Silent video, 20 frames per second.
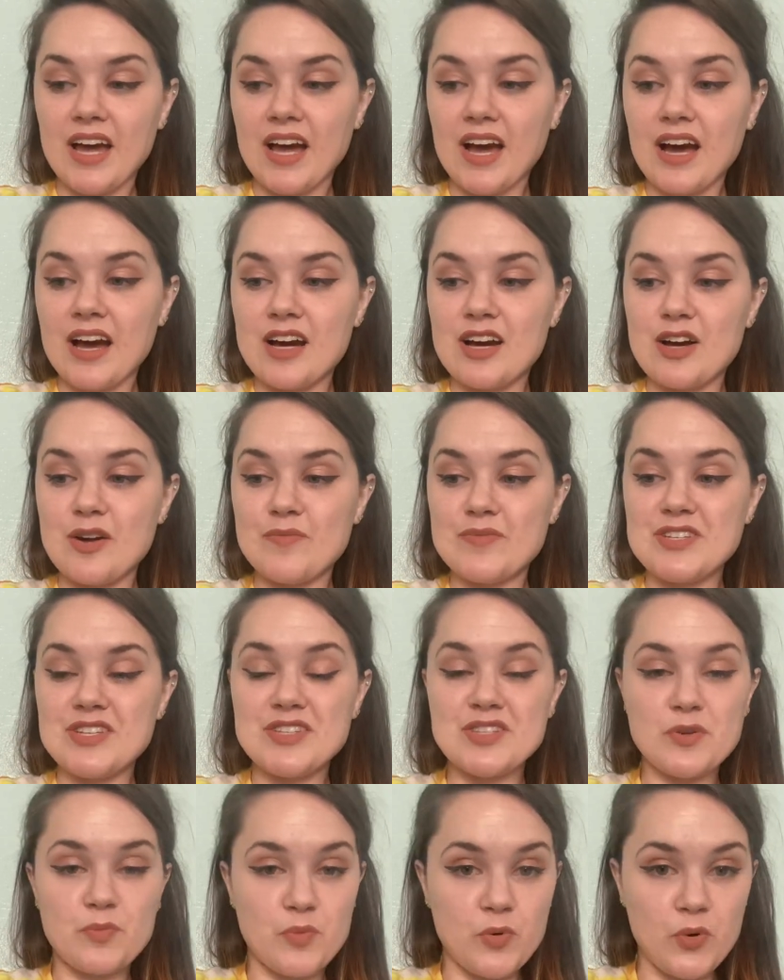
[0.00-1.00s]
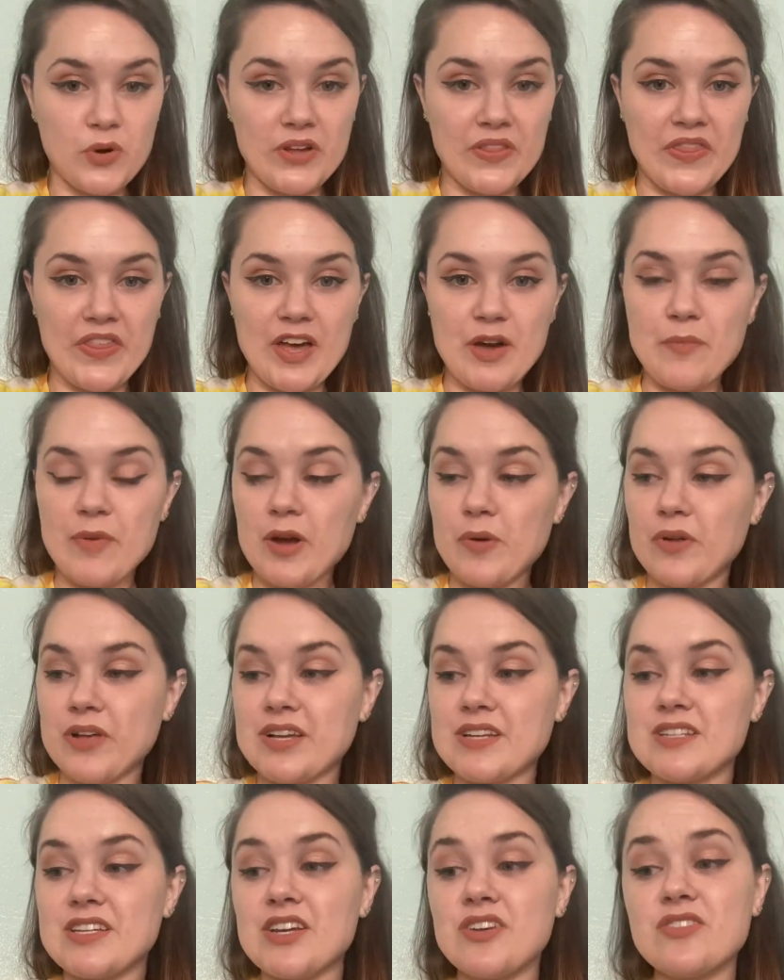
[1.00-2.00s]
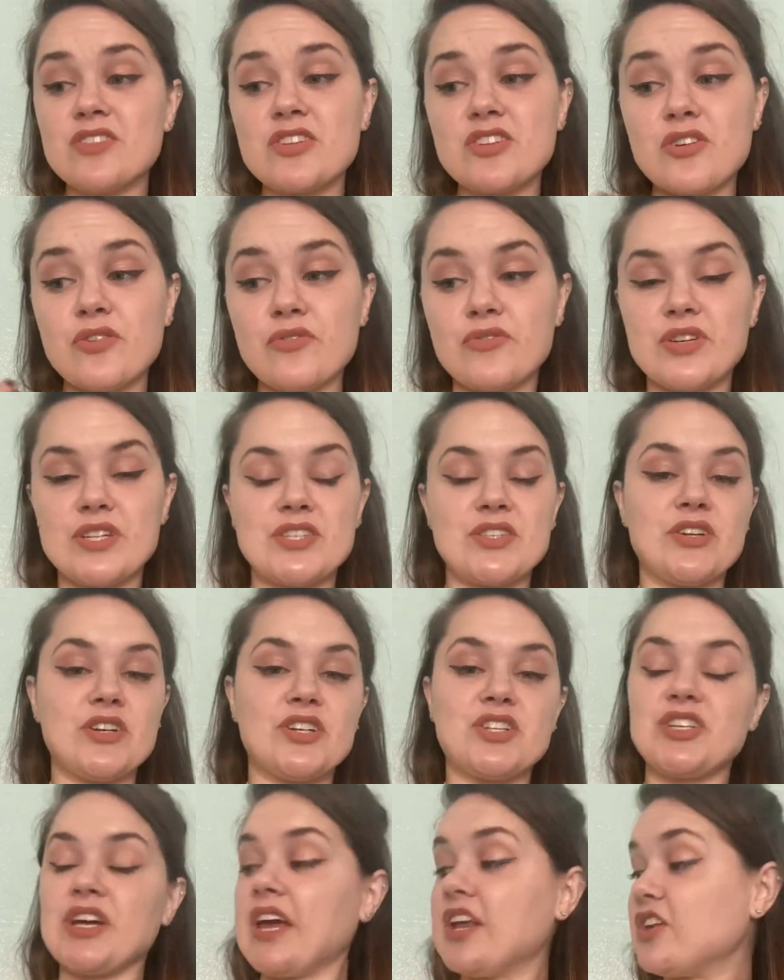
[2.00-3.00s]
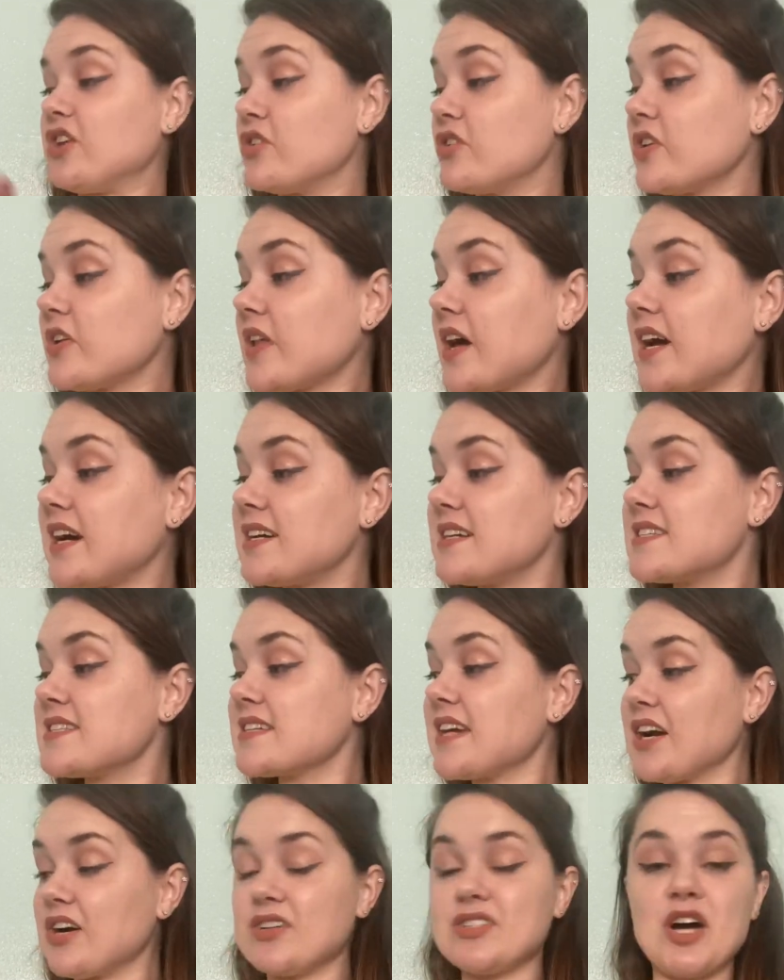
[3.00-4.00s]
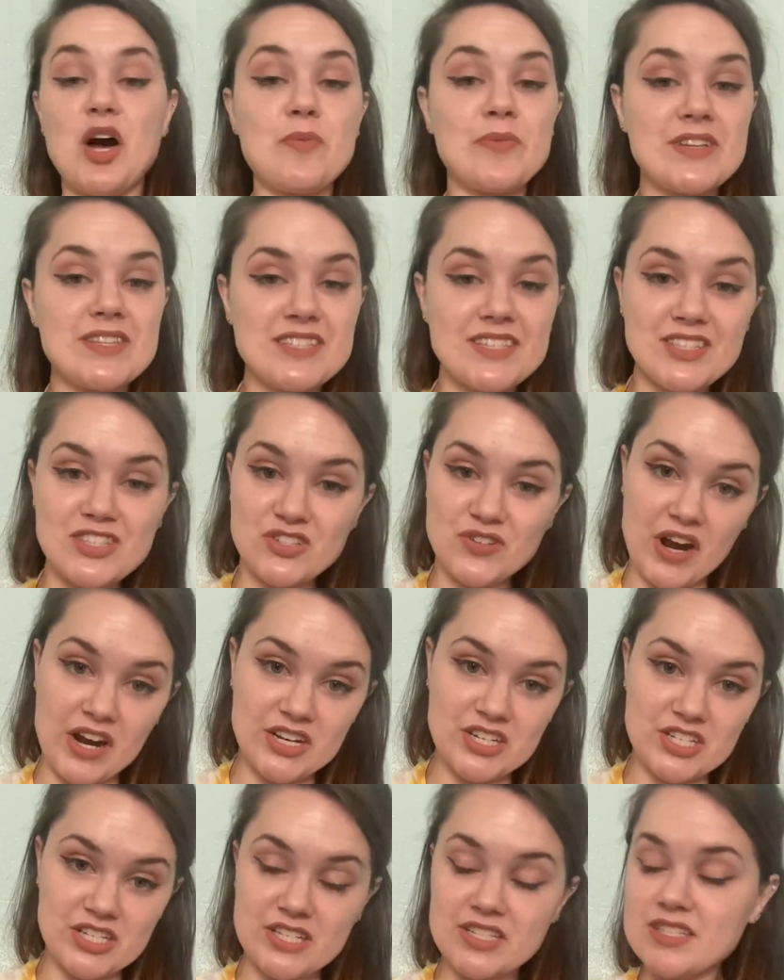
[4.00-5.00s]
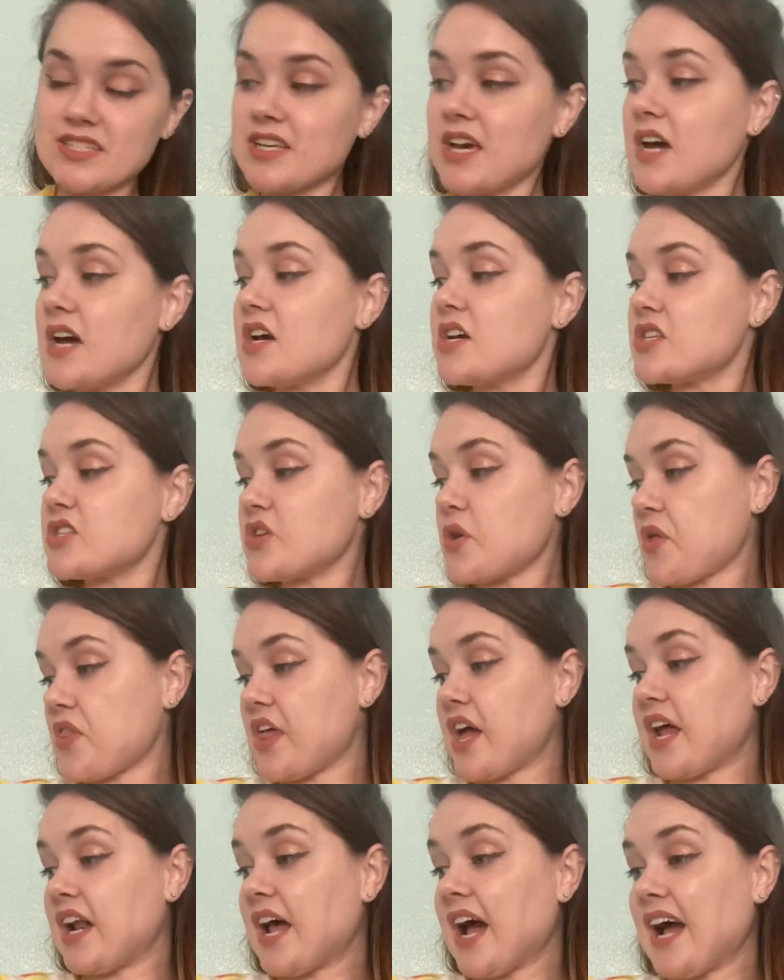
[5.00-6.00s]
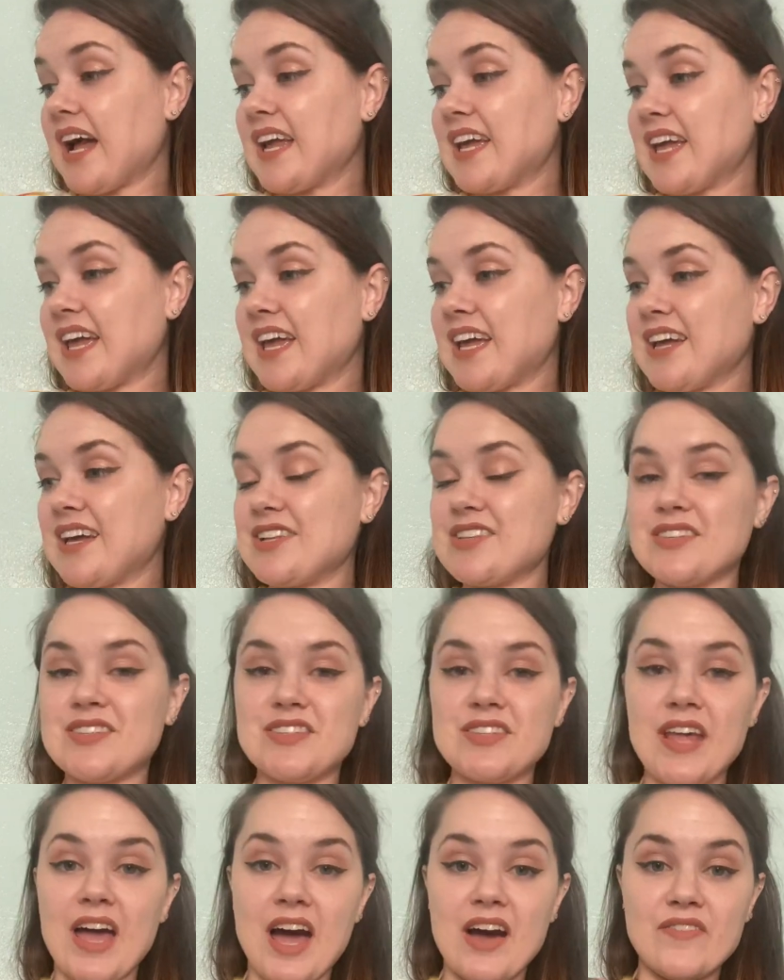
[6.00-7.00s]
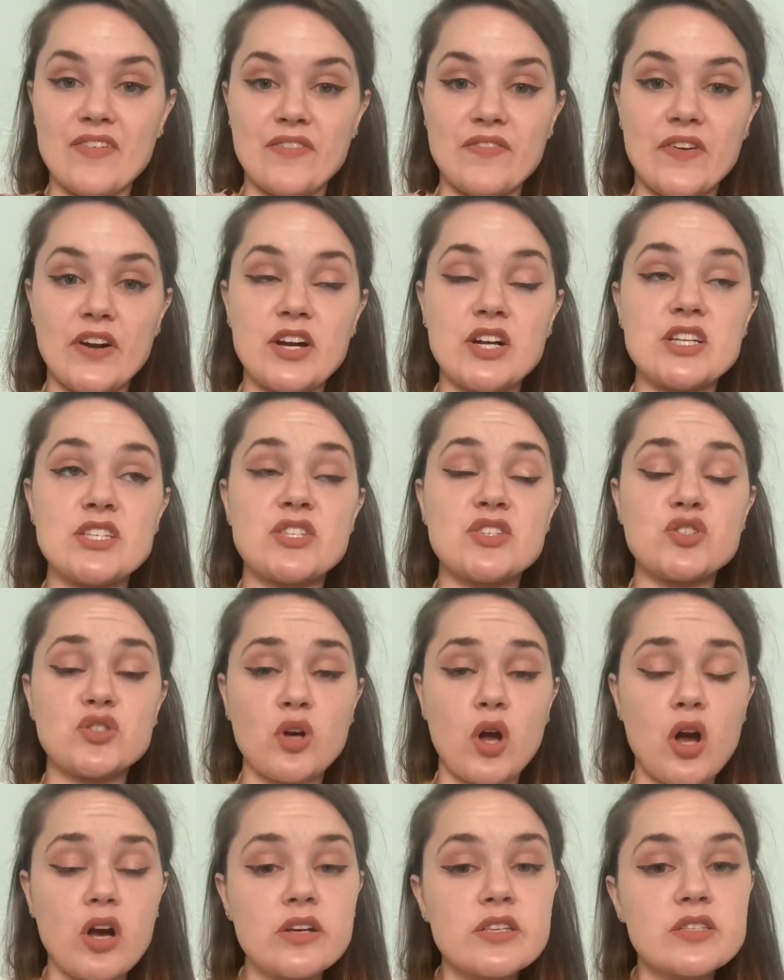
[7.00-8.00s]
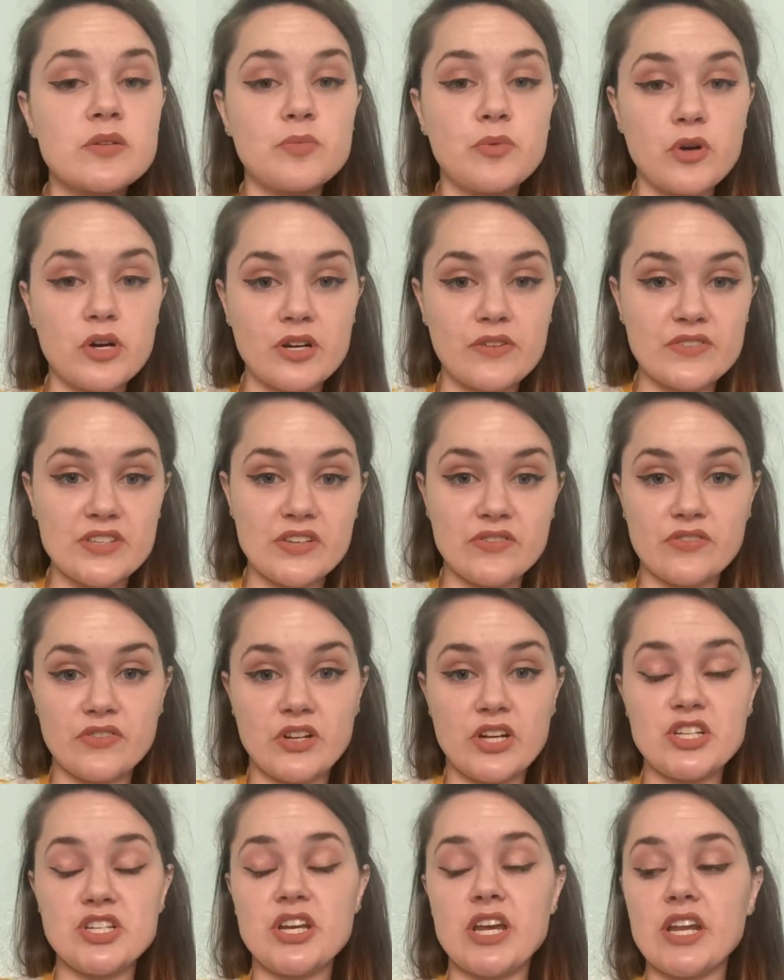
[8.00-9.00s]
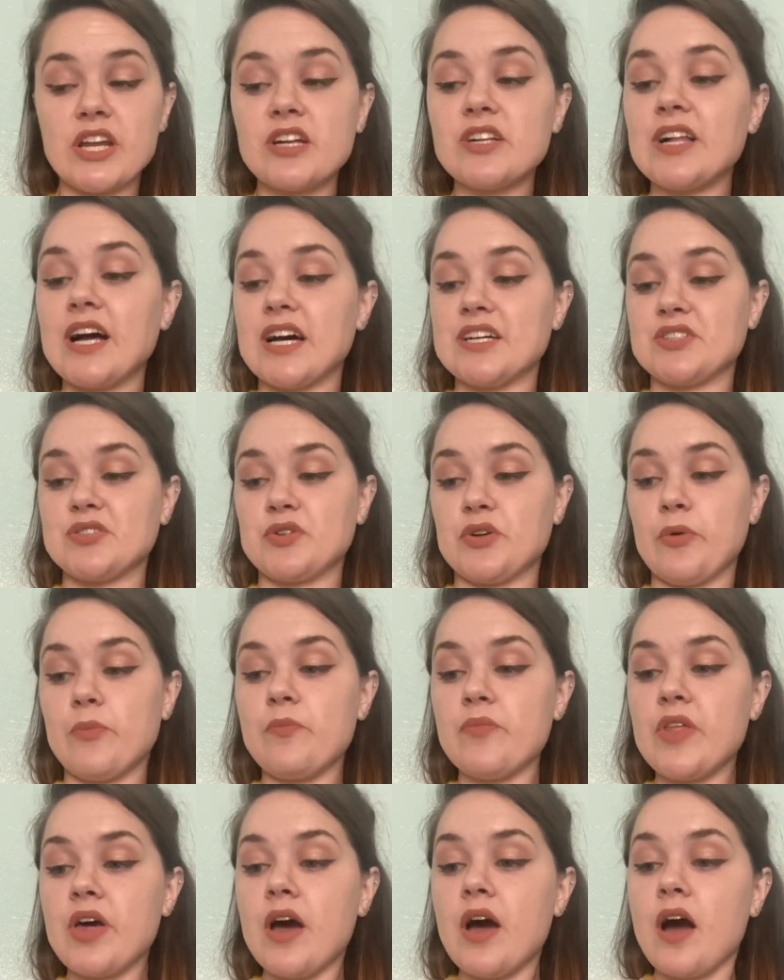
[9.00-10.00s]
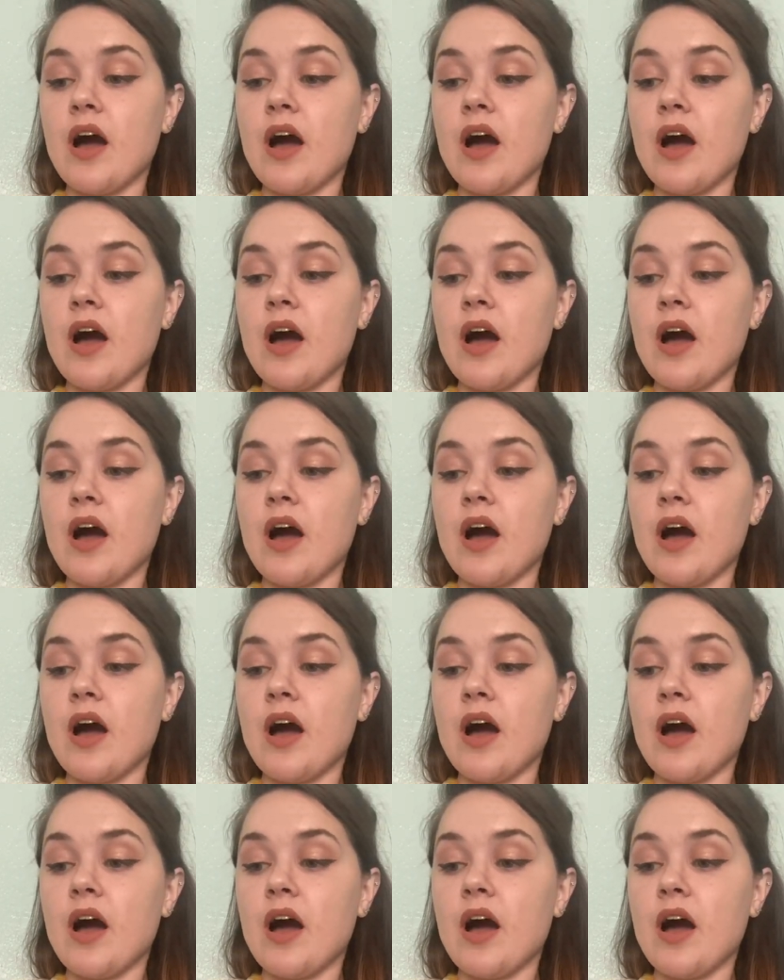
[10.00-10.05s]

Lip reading: to support them. I will continue to do research and utilize Carol Tomlinson strategies so then I can have a very strong, supportive, differentiated classroom.